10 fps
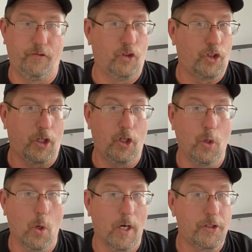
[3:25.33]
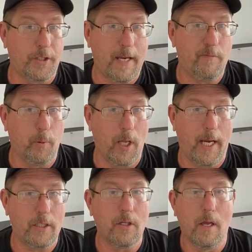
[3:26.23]
secure a safe
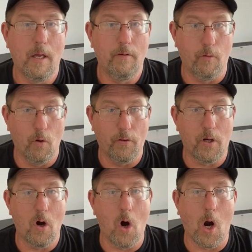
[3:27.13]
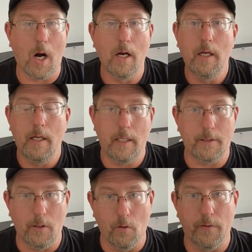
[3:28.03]
place for the car
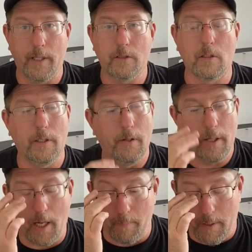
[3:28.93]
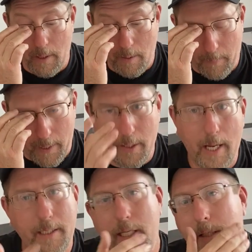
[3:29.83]
until things cleared up. But in
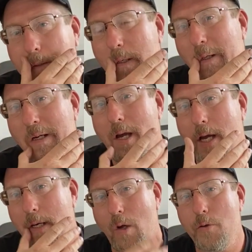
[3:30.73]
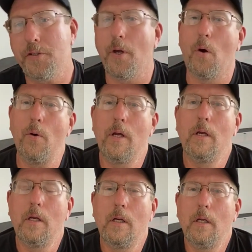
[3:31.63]
1939 also,
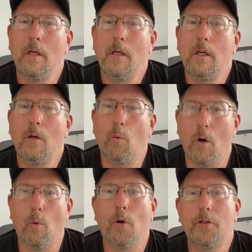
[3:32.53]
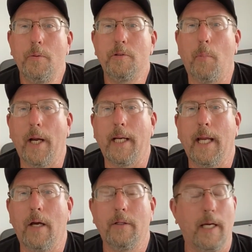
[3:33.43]
World War II was breaking
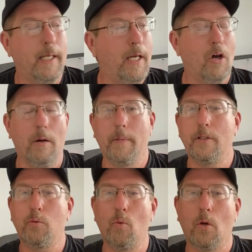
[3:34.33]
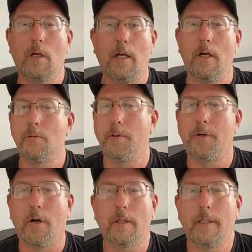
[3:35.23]
out, and the ominous war clouds were
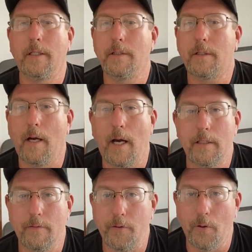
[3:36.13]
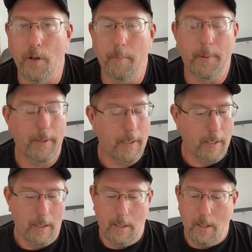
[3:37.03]
darkening the skies of Europe.
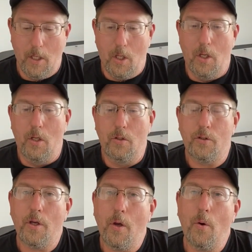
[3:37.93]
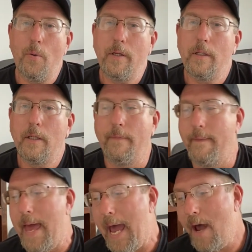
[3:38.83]
So
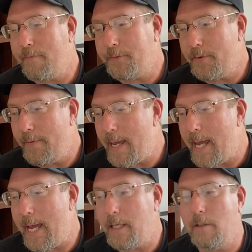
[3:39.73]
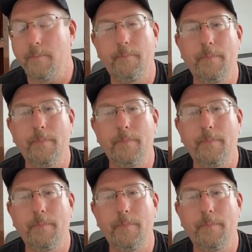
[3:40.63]
after that,